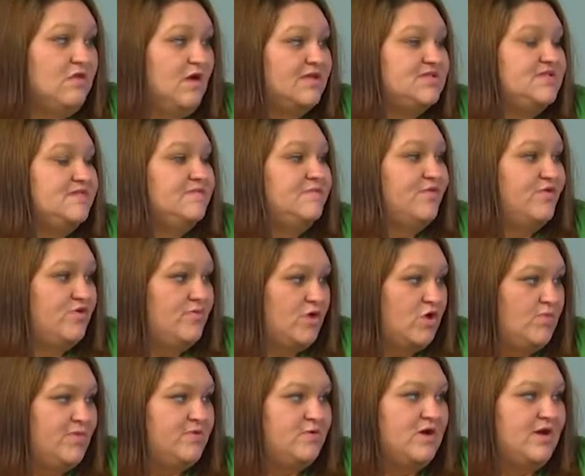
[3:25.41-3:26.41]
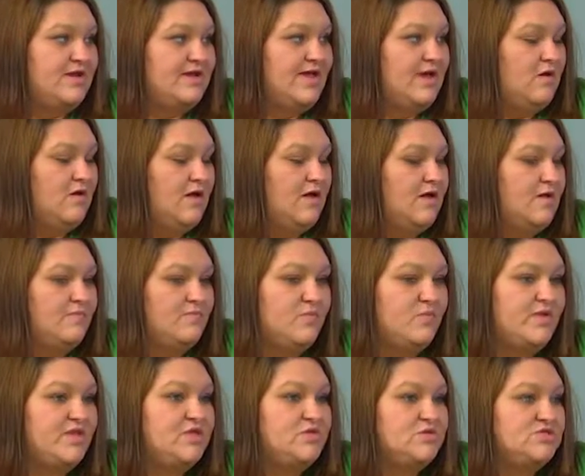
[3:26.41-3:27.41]
There's lots of room open right now.
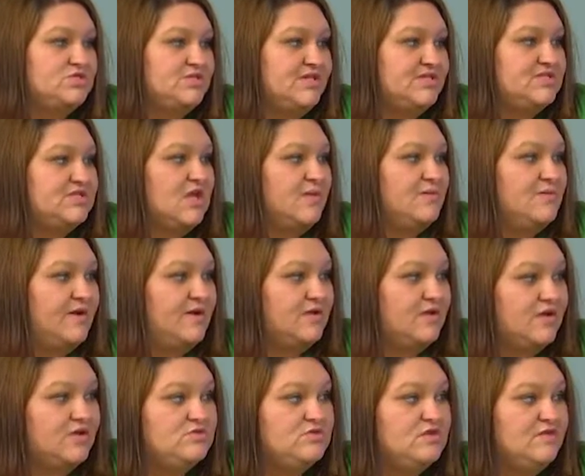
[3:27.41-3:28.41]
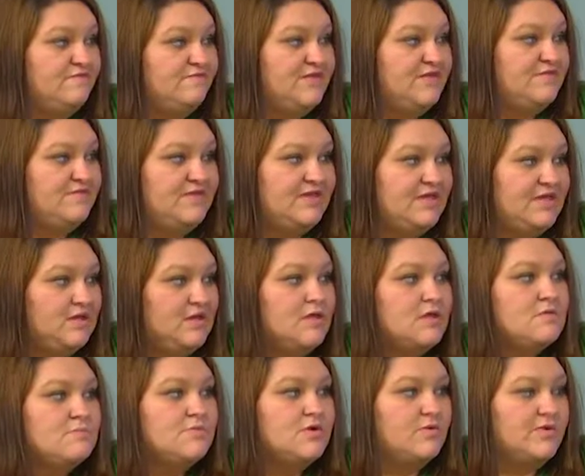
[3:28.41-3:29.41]
We usually stop around 150,
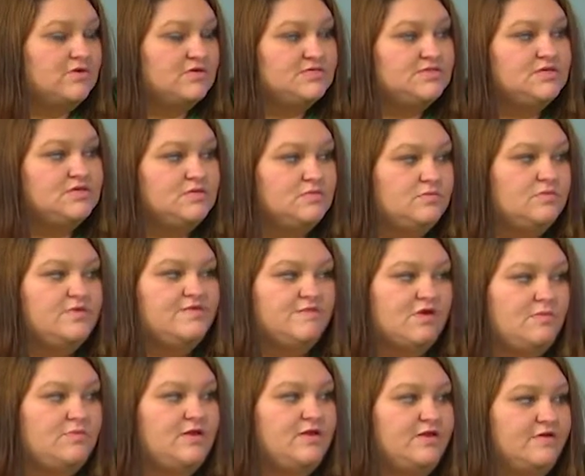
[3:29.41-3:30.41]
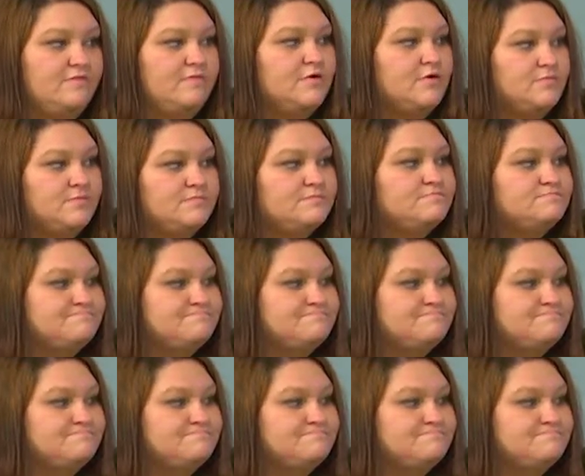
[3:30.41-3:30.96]
but we've got plenty of room.